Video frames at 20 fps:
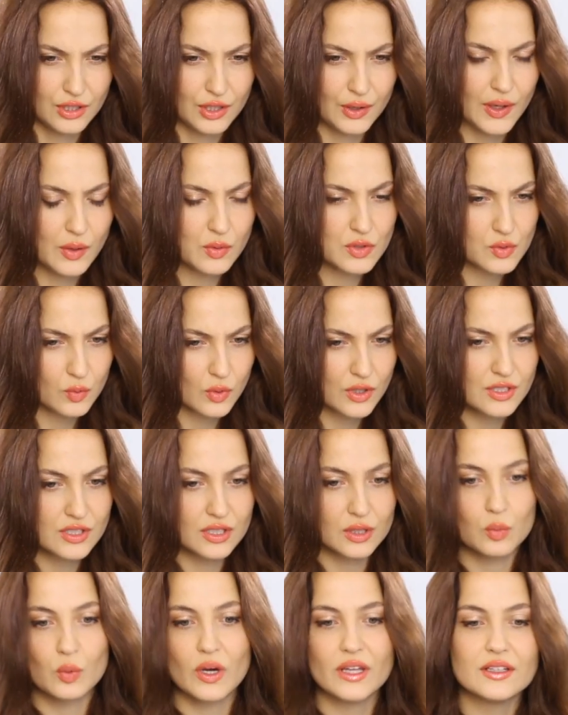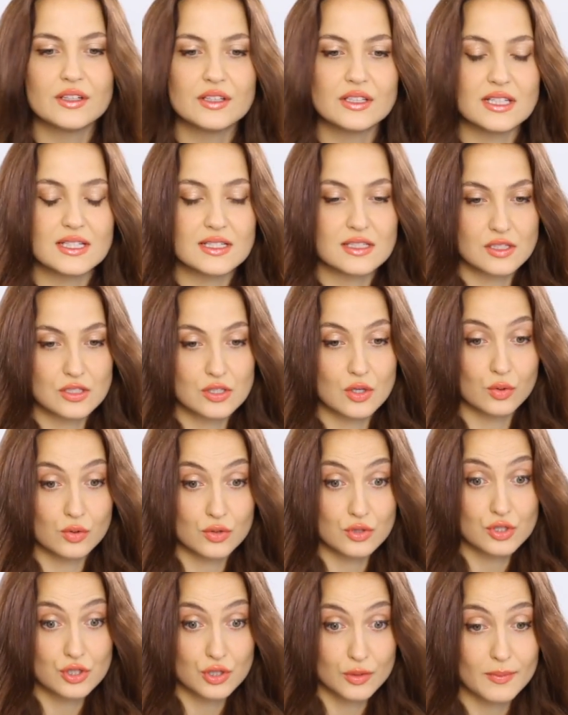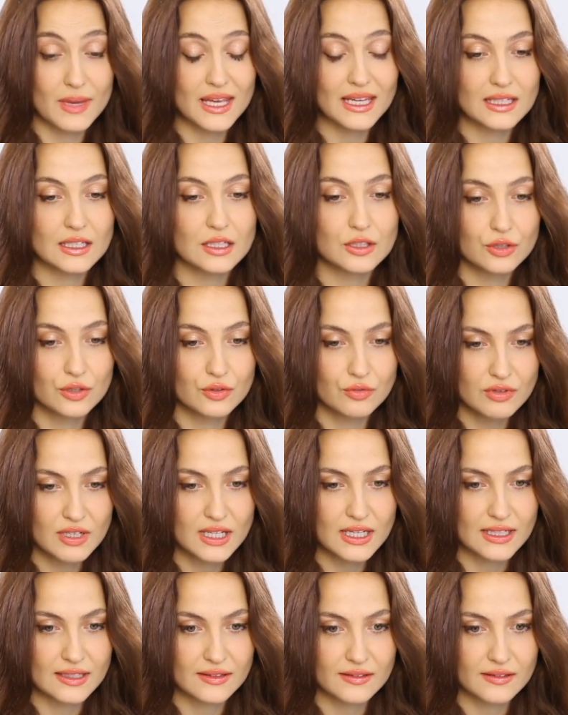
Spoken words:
I was wondering whether it is so to make it look real.